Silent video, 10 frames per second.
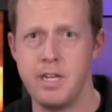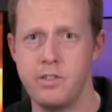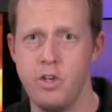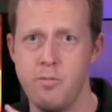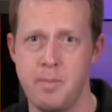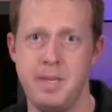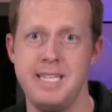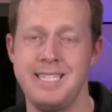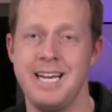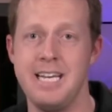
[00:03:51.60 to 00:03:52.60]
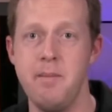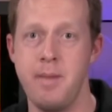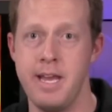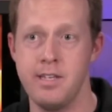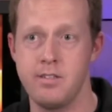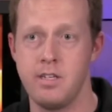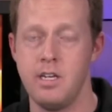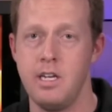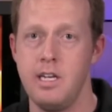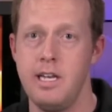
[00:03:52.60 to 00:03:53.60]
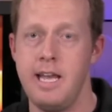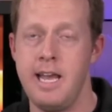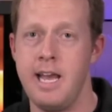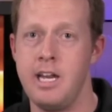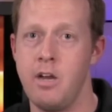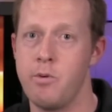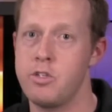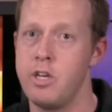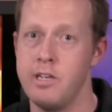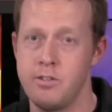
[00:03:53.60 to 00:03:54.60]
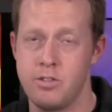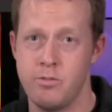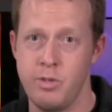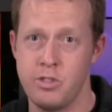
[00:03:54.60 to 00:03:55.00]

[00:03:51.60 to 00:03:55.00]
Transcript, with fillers: dot two, but PCIe based. And uh, we're saw, we